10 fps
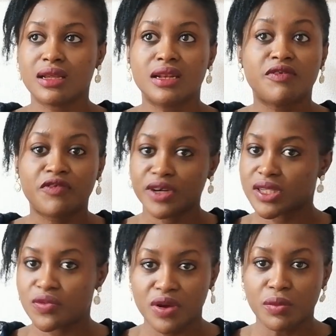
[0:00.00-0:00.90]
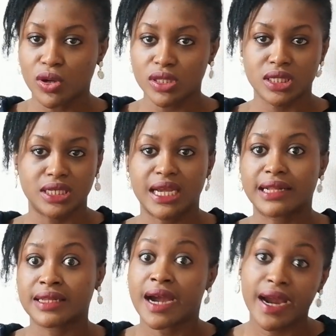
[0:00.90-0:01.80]
in the first 3 months they are
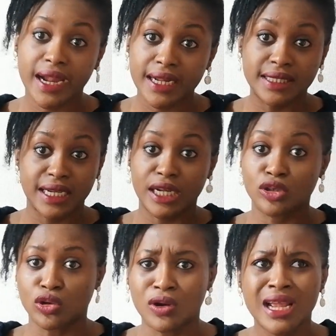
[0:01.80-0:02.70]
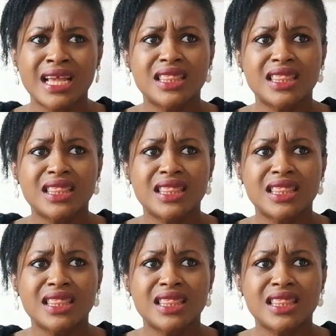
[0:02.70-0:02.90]
tired, they are done.